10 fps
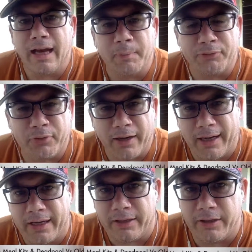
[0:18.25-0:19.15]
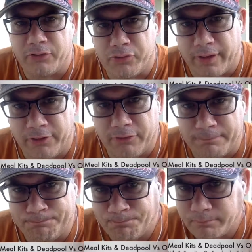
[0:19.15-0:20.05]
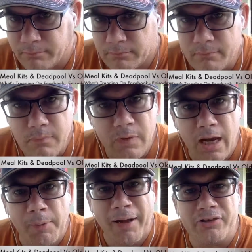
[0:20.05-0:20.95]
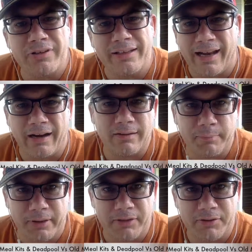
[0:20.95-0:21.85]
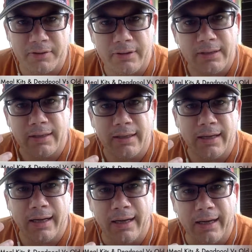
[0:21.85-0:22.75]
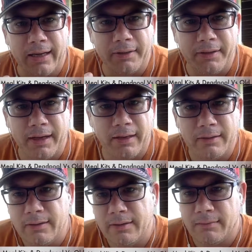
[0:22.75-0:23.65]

Now, before I get into the trends, I'm actually down at the beach, and uh,